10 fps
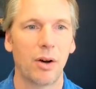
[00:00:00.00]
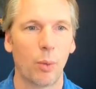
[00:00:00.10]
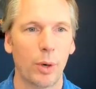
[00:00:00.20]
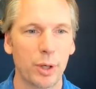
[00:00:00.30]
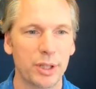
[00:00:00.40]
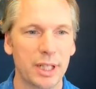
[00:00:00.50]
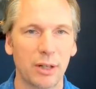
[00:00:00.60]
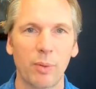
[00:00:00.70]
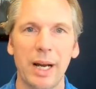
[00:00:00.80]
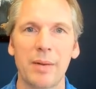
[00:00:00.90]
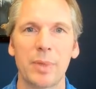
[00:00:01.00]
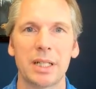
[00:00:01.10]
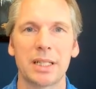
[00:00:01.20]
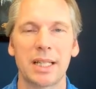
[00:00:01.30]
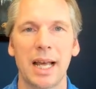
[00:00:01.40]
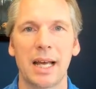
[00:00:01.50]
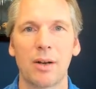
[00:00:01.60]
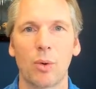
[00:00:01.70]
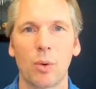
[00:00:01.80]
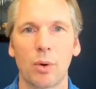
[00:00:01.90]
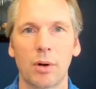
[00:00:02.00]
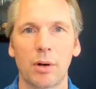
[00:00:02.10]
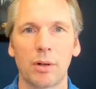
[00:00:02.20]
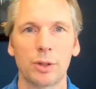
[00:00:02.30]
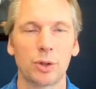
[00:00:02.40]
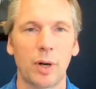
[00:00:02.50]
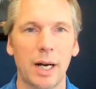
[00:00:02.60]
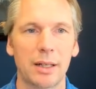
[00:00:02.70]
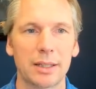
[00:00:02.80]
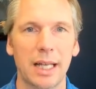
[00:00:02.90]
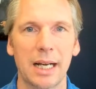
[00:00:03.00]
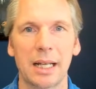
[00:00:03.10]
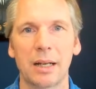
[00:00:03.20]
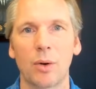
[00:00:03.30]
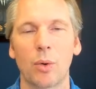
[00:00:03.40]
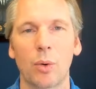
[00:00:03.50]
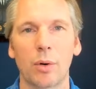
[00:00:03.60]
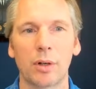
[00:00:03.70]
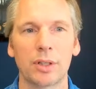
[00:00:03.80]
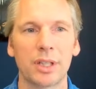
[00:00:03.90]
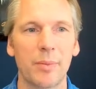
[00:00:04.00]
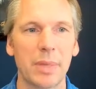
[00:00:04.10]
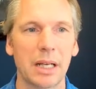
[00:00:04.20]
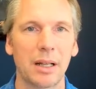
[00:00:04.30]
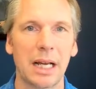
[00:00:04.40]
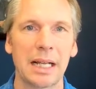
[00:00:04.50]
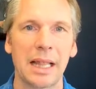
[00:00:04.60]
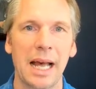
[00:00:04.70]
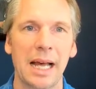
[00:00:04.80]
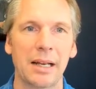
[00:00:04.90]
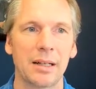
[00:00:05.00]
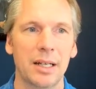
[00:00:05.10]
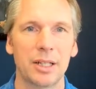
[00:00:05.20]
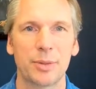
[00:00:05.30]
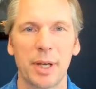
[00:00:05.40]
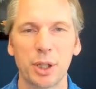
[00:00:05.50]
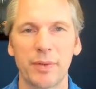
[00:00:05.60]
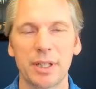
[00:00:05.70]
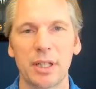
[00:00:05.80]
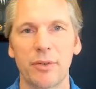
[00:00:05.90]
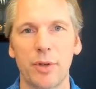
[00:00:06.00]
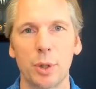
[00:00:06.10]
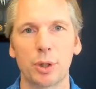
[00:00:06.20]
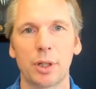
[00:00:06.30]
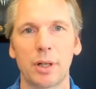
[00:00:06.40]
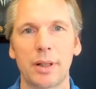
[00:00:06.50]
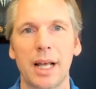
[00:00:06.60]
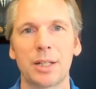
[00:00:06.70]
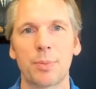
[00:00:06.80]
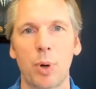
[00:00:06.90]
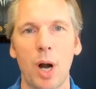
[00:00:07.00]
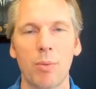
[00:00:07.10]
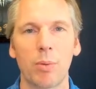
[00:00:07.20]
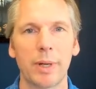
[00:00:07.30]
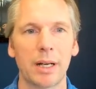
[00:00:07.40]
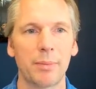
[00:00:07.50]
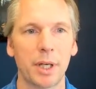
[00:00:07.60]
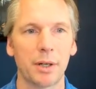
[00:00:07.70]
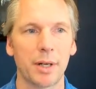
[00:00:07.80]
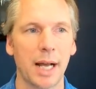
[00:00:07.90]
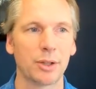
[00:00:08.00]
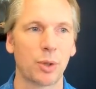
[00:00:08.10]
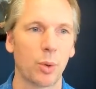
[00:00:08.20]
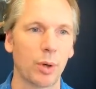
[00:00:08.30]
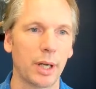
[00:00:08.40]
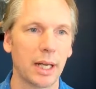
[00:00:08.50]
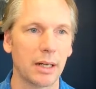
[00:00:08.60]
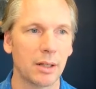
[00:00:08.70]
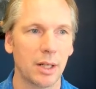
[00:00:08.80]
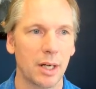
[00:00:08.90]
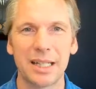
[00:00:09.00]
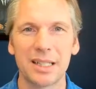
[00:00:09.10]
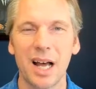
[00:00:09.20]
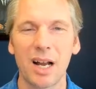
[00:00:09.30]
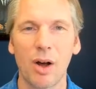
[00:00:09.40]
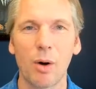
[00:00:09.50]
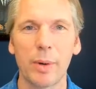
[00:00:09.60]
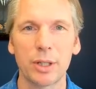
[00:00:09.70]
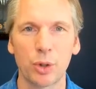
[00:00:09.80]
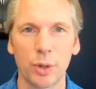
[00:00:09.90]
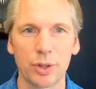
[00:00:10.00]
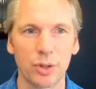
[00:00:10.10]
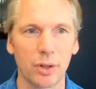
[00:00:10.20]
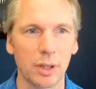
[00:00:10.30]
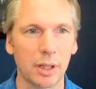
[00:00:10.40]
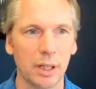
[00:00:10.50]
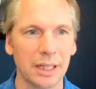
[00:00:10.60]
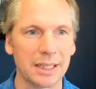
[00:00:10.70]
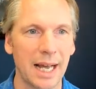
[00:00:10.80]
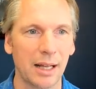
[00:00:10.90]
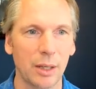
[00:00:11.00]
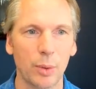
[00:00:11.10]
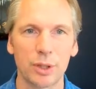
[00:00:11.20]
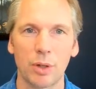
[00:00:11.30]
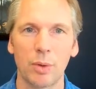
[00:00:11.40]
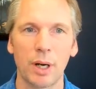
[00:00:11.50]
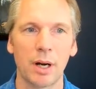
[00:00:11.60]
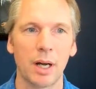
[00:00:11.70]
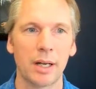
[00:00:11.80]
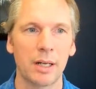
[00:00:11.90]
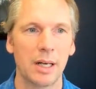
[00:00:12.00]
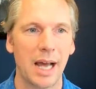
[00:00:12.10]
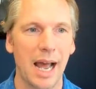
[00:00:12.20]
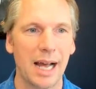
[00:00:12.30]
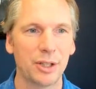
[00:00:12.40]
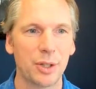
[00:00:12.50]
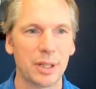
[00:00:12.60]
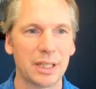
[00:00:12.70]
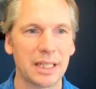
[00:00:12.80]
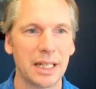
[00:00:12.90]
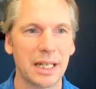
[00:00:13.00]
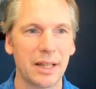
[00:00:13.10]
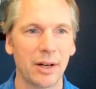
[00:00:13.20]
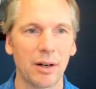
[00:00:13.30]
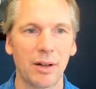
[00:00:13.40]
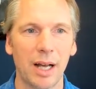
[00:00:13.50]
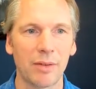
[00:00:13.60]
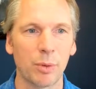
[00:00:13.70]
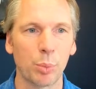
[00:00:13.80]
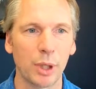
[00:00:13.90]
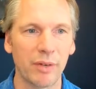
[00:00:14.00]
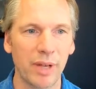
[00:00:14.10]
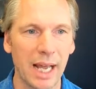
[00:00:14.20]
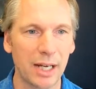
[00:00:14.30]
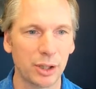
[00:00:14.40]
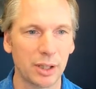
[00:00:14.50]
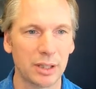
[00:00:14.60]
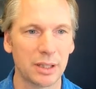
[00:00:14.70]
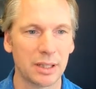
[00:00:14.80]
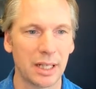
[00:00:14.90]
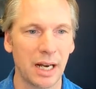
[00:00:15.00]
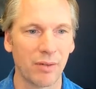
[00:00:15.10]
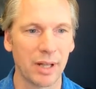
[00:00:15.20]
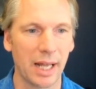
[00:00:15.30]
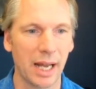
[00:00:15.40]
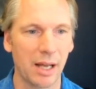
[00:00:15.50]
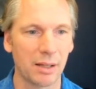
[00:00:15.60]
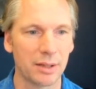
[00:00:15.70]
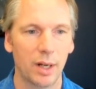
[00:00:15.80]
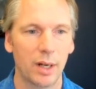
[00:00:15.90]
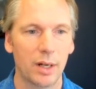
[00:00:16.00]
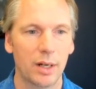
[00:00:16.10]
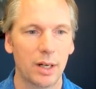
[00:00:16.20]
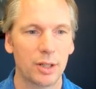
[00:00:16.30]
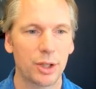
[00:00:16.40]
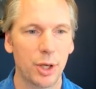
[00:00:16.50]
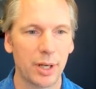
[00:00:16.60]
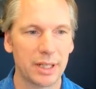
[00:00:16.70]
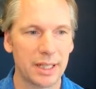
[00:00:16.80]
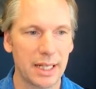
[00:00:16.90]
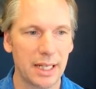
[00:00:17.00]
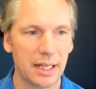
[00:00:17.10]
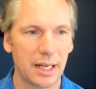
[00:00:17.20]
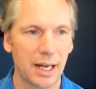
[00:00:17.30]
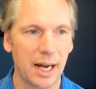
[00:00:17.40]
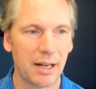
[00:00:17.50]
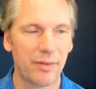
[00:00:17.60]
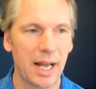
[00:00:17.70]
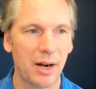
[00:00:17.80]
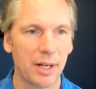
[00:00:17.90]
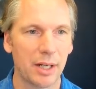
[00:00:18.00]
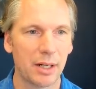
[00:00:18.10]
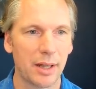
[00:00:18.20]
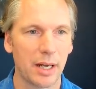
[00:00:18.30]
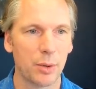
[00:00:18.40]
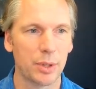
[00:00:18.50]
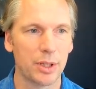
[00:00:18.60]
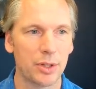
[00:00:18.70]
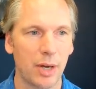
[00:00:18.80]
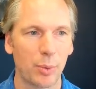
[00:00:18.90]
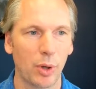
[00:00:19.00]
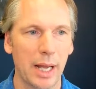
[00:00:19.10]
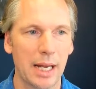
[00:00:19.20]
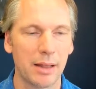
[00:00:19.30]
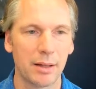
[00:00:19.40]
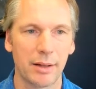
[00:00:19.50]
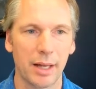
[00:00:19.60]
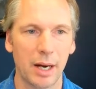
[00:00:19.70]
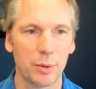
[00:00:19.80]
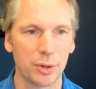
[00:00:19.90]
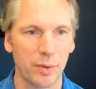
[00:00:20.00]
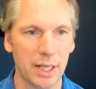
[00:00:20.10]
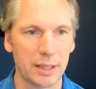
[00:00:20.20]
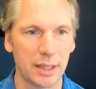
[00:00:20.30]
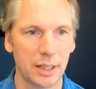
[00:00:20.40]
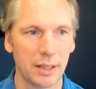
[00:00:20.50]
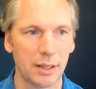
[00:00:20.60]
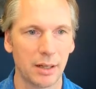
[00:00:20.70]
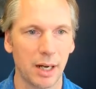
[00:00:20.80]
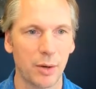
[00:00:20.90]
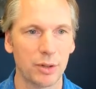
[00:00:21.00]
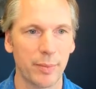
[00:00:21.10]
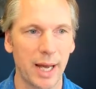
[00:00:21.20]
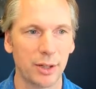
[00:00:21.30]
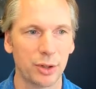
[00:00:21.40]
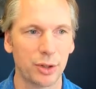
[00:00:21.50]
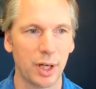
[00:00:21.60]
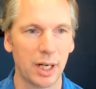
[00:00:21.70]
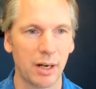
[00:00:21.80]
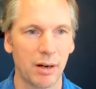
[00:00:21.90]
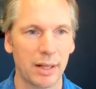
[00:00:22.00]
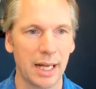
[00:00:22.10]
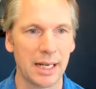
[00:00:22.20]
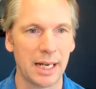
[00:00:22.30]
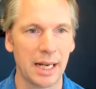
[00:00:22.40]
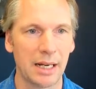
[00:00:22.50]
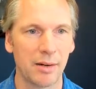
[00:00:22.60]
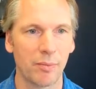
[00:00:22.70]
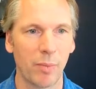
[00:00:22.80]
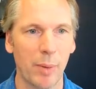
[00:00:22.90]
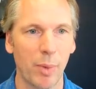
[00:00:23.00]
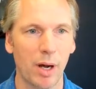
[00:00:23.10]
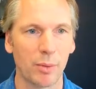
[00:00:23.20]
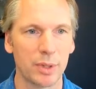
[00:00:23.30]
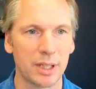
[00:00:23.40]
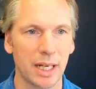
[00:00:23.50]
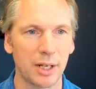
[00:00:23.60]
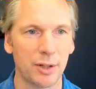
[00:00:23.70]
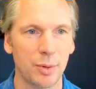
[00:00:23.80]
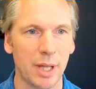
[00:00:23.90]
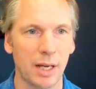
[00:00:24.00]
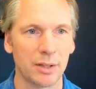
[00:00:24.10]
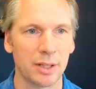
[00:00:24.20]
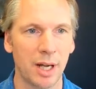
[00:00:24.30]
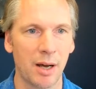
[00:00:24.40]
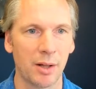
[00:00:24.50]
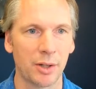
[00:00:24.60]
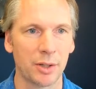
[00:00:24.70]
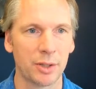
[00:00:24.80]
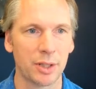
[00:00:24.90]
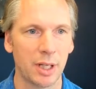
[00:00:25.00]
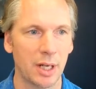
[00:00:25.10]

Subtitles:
when you see arraignment set or trial setting or something like that, especially if it's in the future, that's probably going to be your next court date. It's not always crystal clear exactly what's going on. As you can see, there are a lot of abbreviations and everything else. So you can see kind of down here that it was April 8th that I was arrested. I was magistrated on that date. My bond was set at $2,000.